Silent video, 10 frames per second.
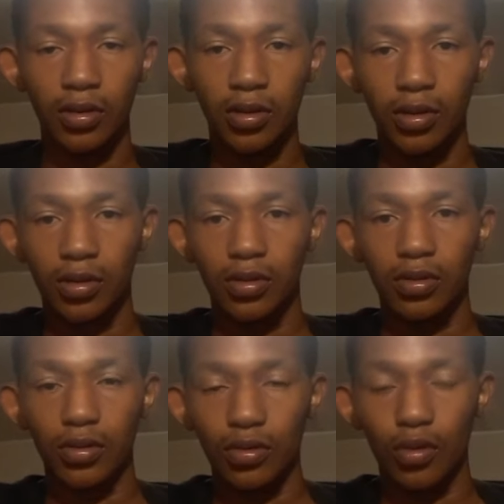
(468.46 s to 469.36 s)
when this
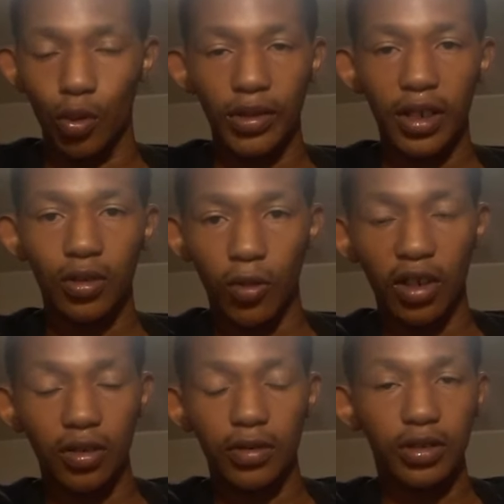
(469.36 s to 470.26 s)
work,
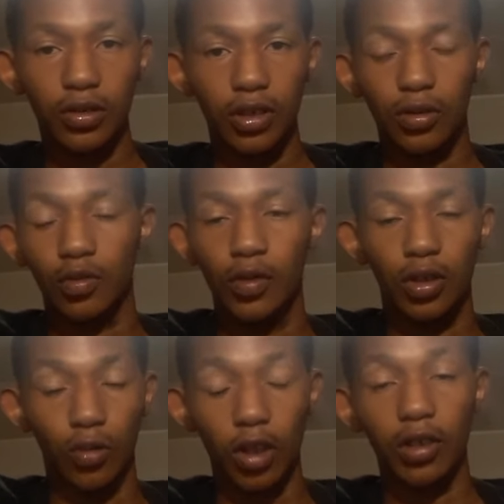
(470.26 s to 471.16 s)
when the world is
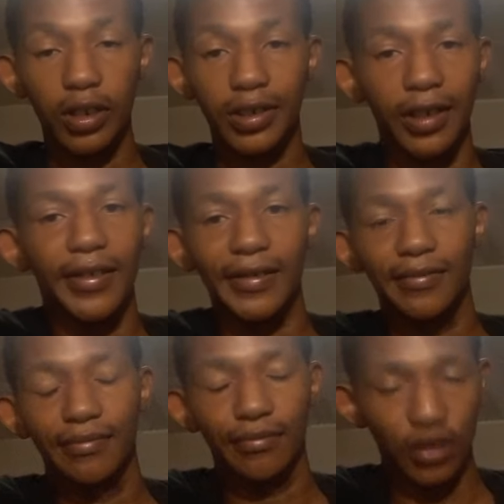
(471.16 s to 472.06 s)
gone. You should
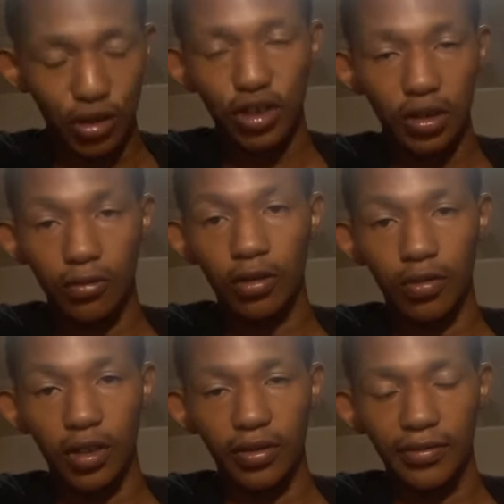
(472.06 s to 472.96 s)
want to worry.
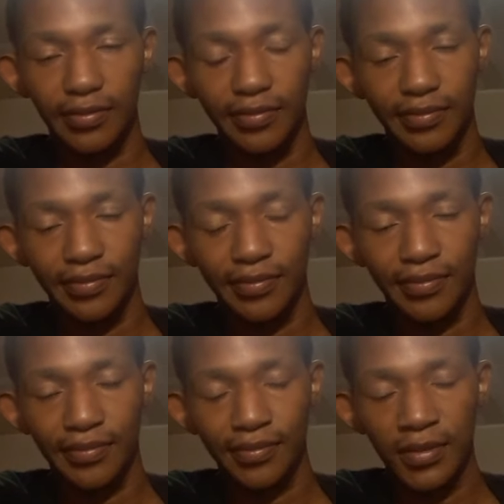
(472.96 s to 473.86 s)

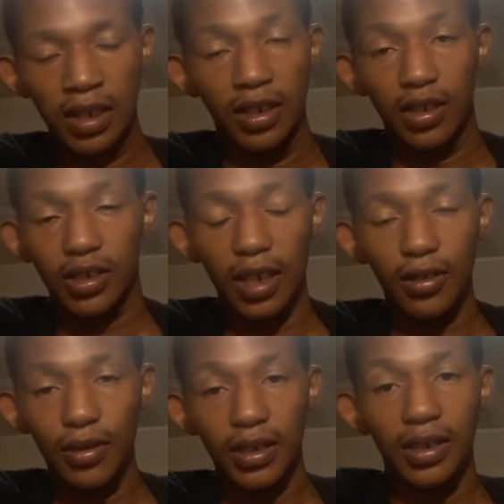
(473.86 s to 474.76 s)
So,
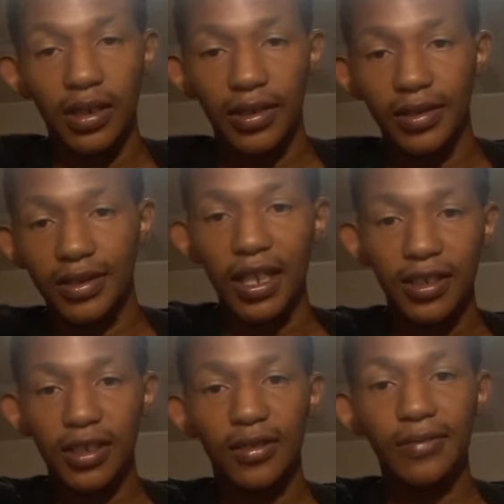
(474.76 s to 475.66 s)
that's just my
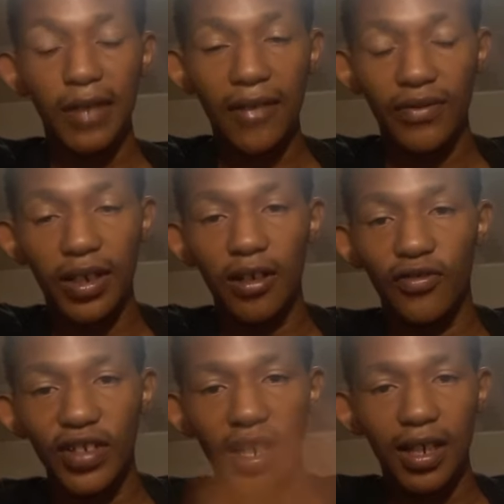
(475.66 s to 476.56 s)
video for y'all today,
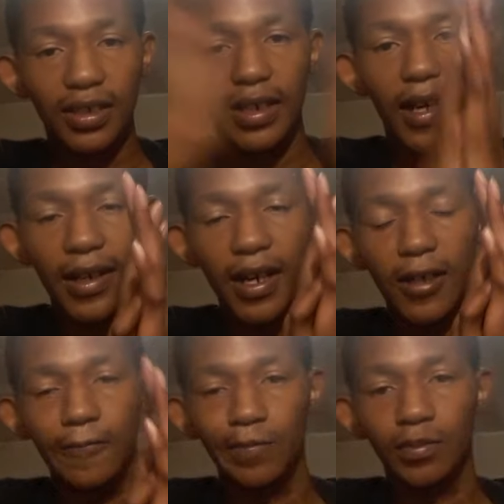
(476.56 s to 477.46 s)
y'all.
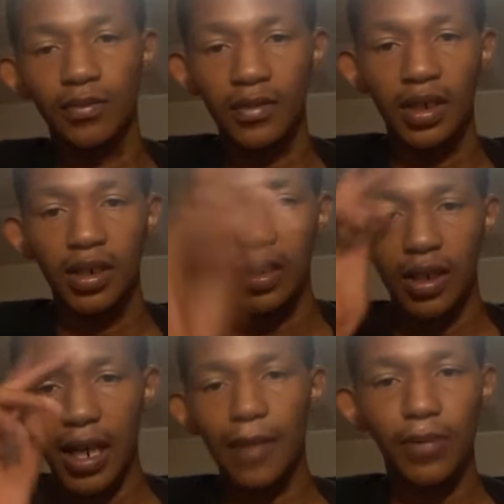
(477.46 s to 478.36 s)
God bless
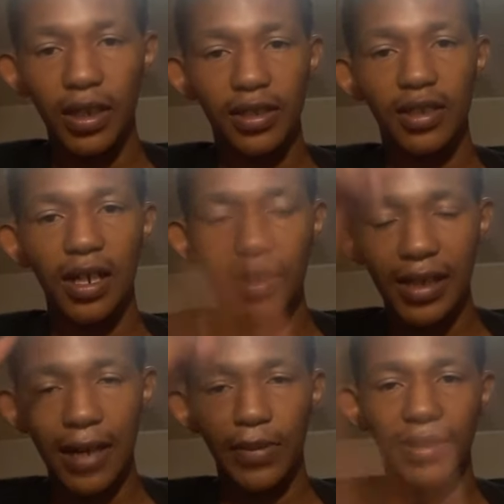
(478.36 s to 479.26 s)
y'all. Y'all be
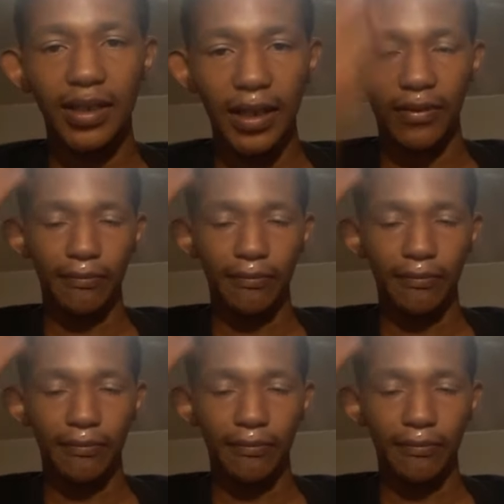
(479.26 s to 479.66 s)
safe. Peace.